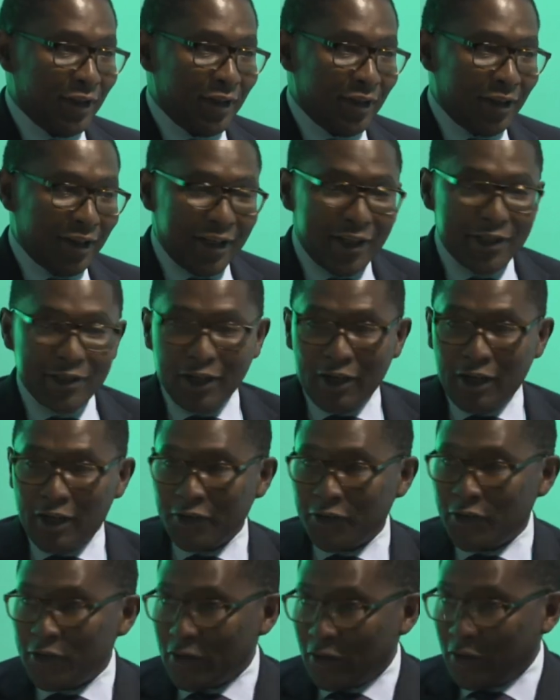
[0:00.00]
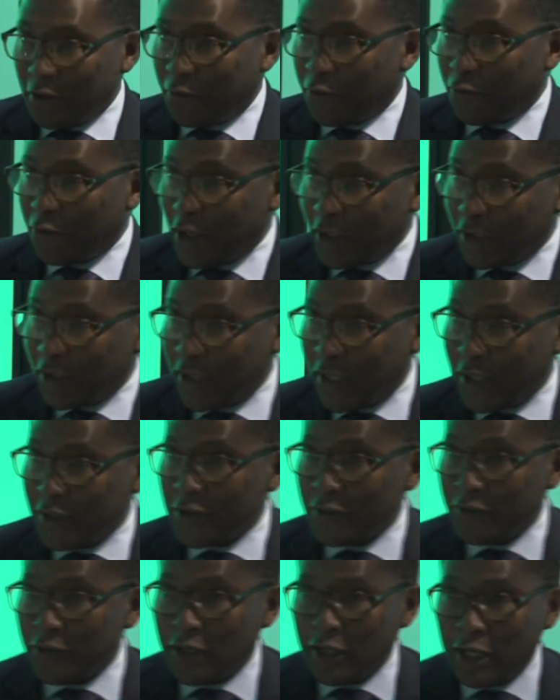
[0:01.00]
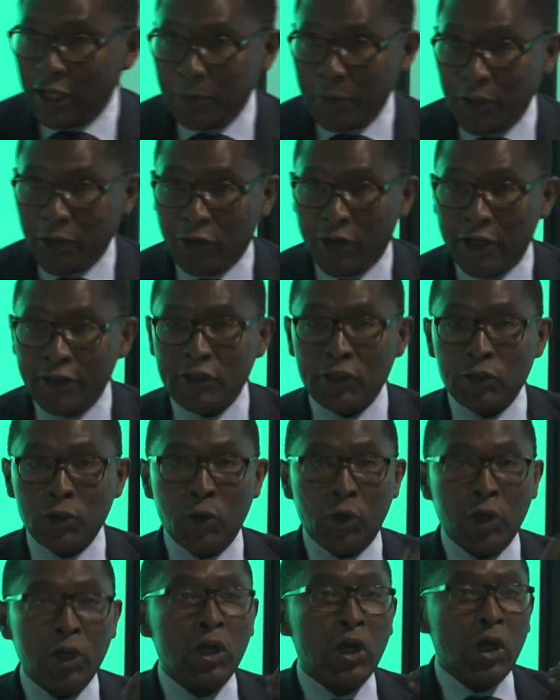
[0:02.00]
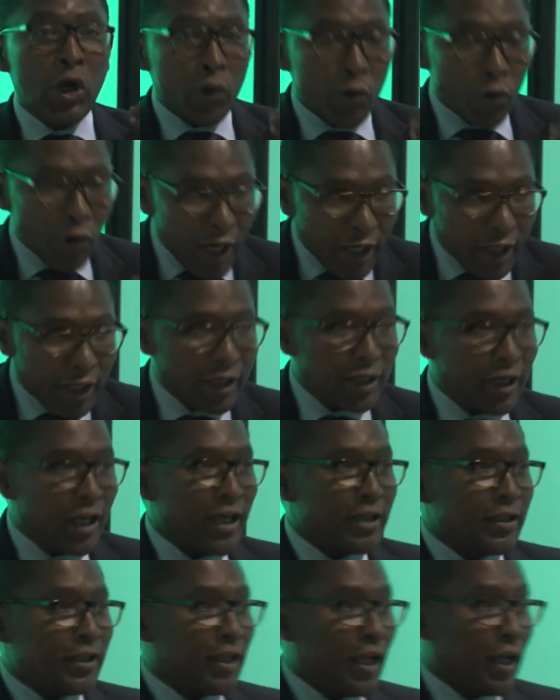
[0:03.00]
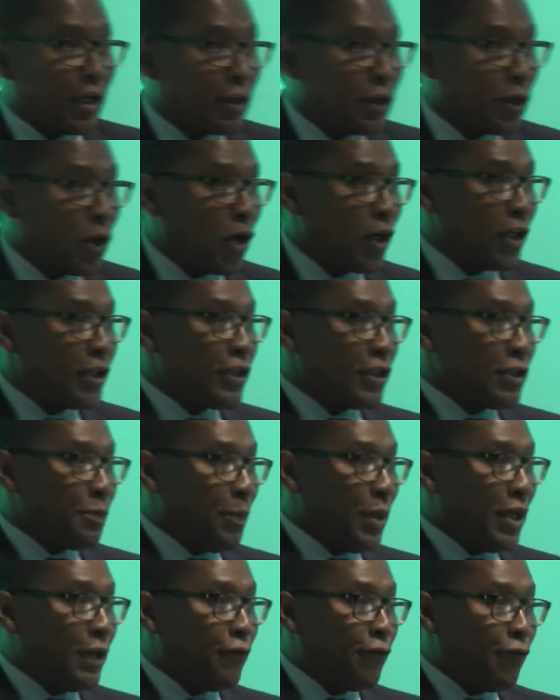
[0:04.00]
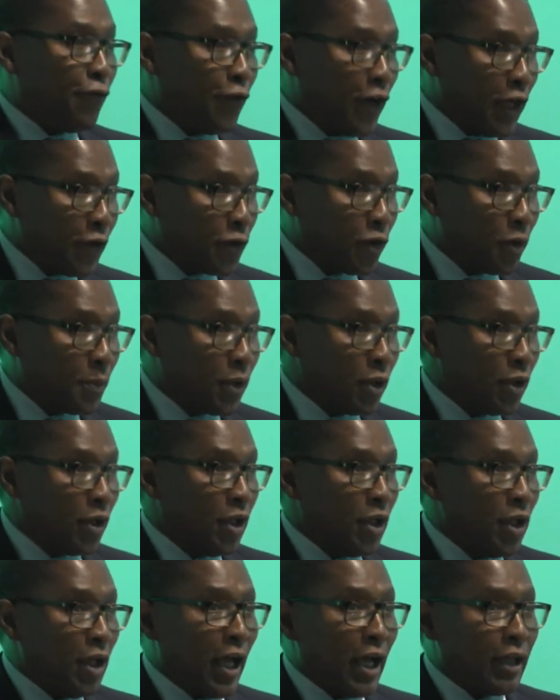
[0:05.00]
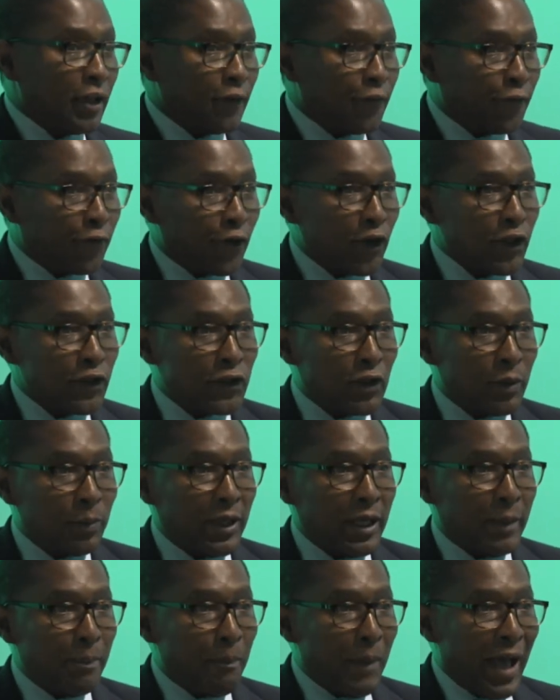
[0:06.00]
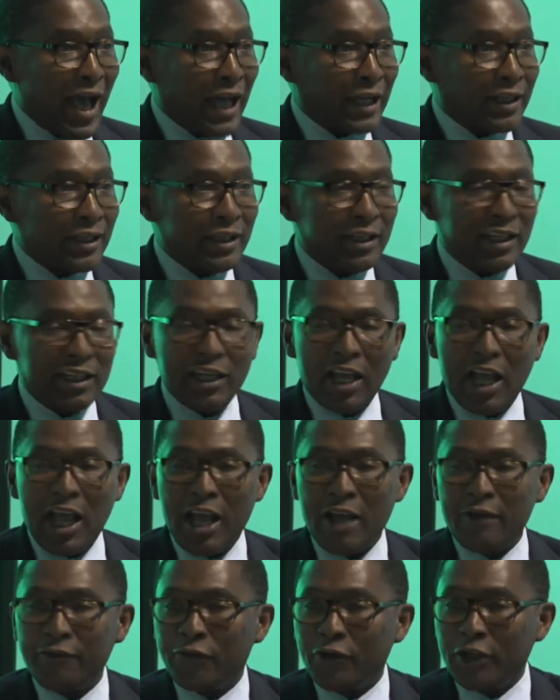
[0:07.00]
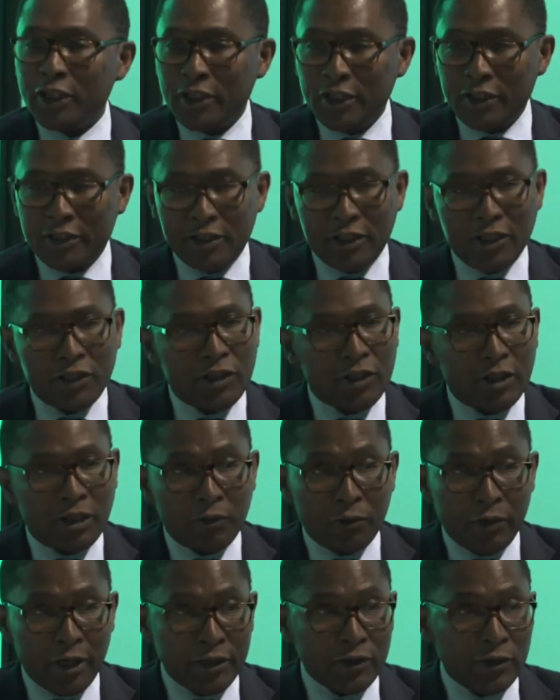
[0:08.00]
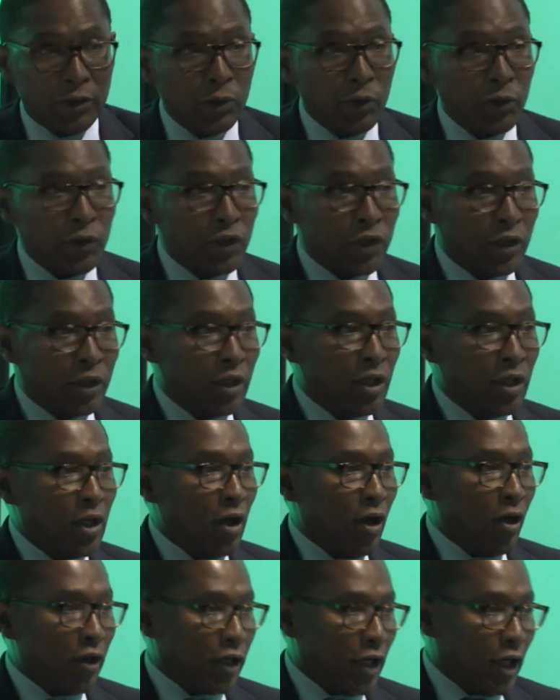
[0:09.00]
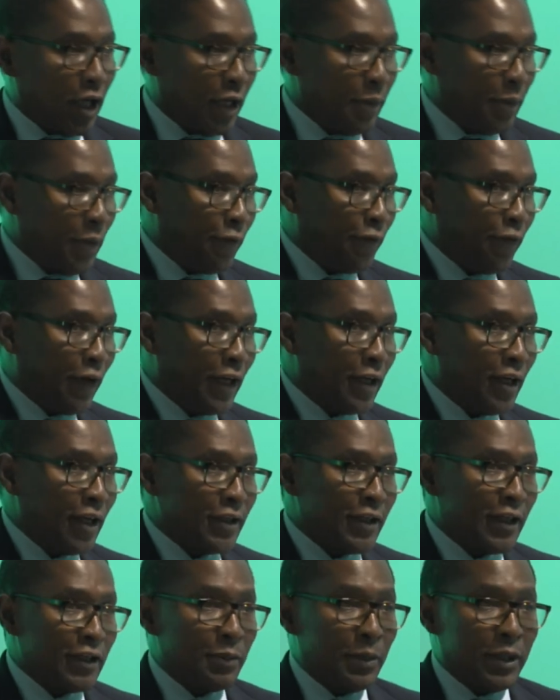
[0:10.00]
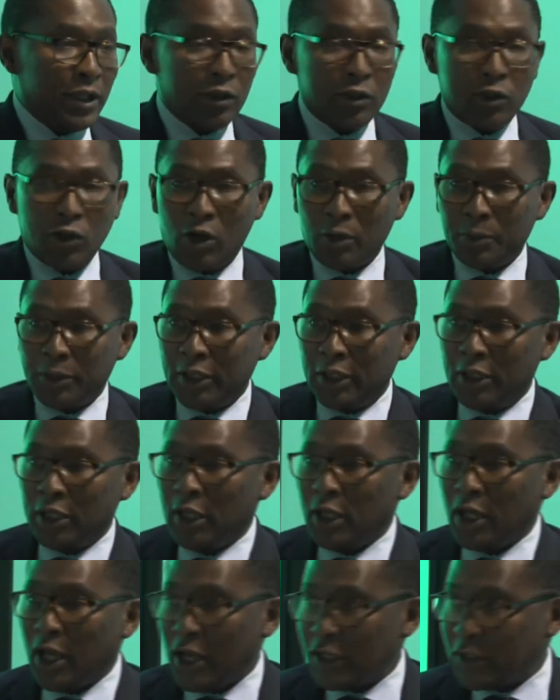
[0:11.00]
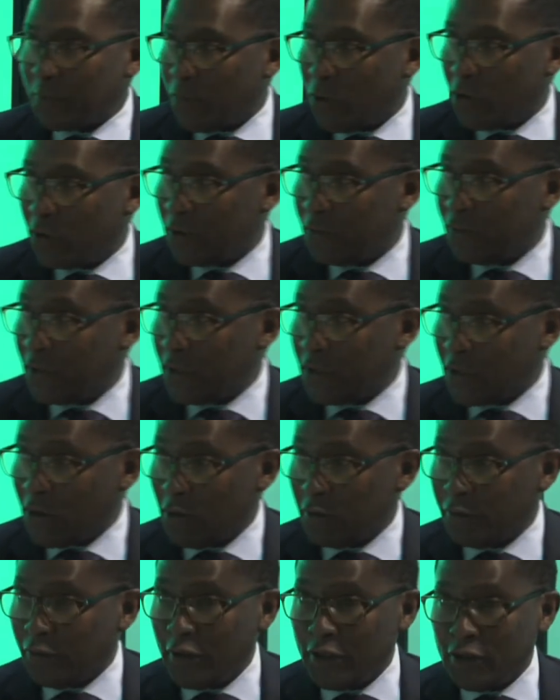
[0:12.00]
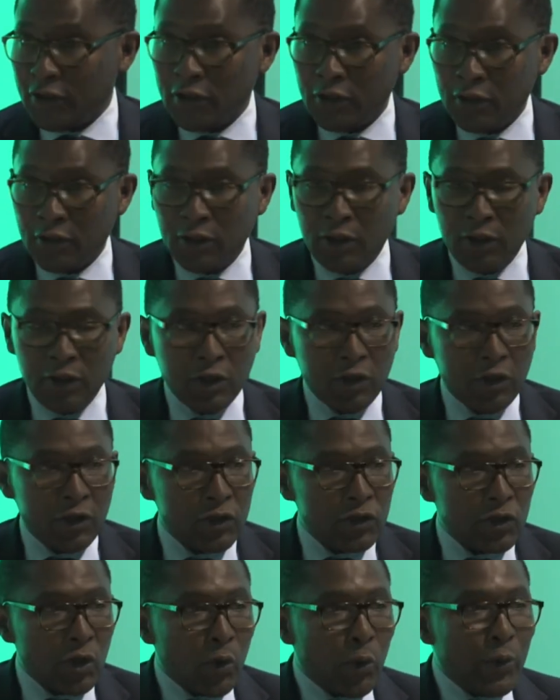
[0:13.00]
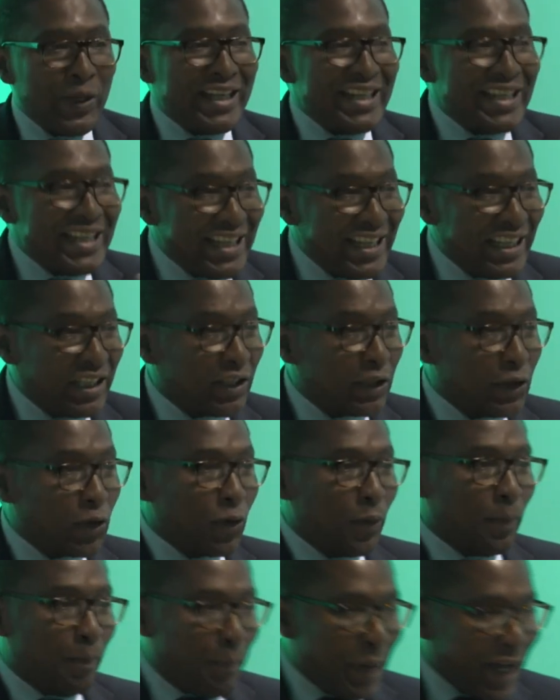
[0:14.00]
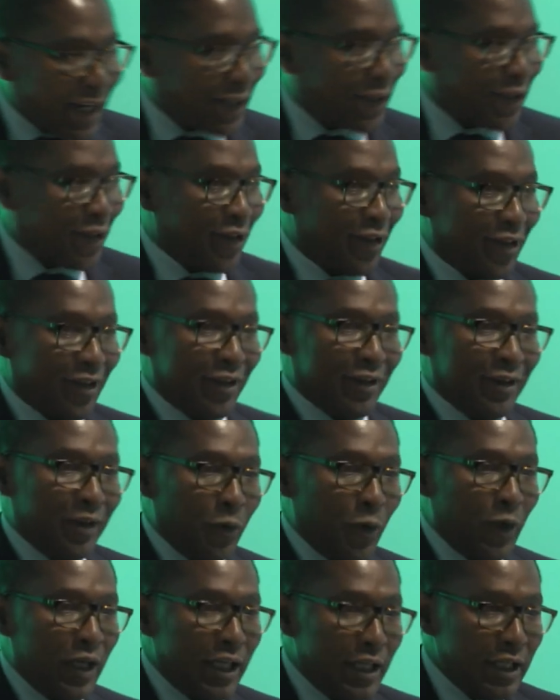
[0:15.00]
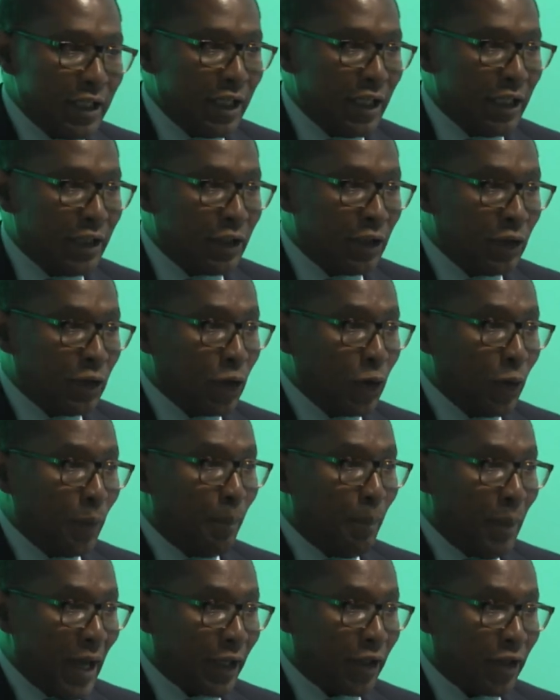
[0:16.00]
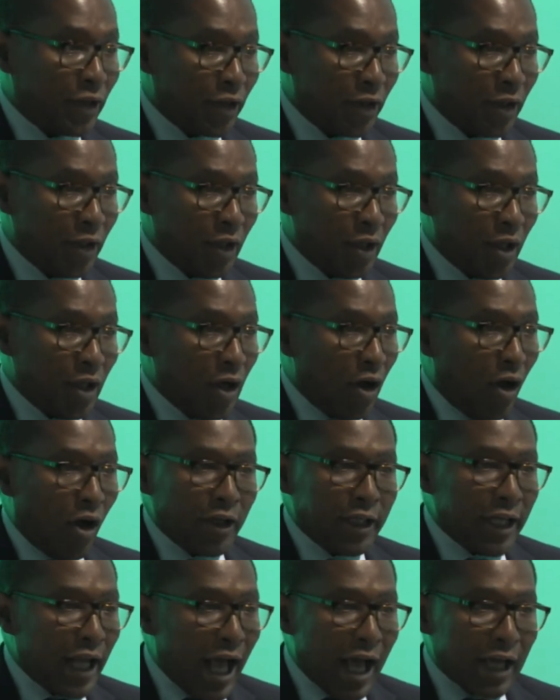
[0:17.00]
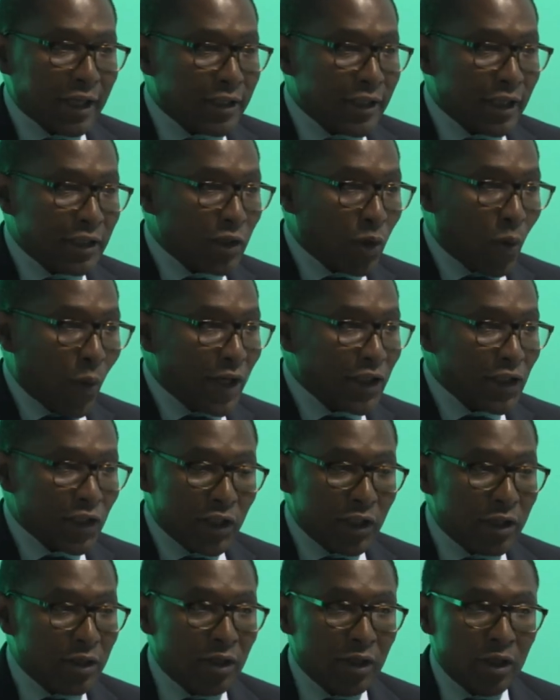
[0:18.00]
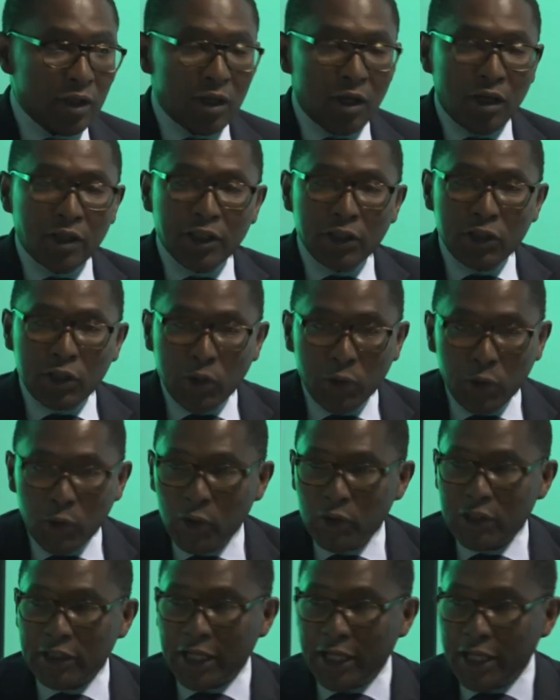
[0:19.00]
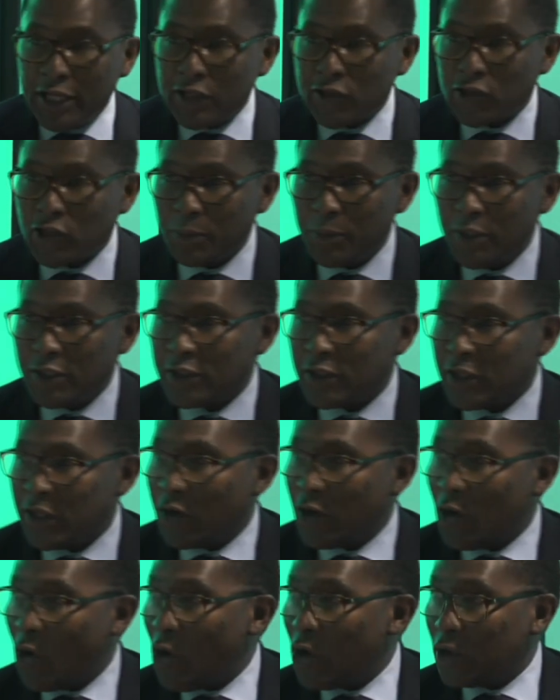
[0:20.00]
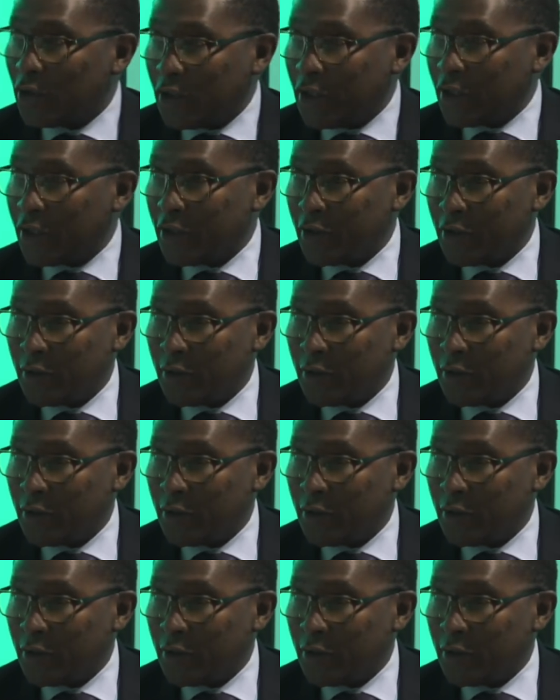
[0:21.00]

And these are countries on the front lines of the climate crisis who are recognized and acknowledged as being vulnerable and the first to be impacted in every decision and resolution on climate finance that's been adopted as part of this convention. So we need to do better. We need to do better. On the access question, the tools, the instruments, they're all there.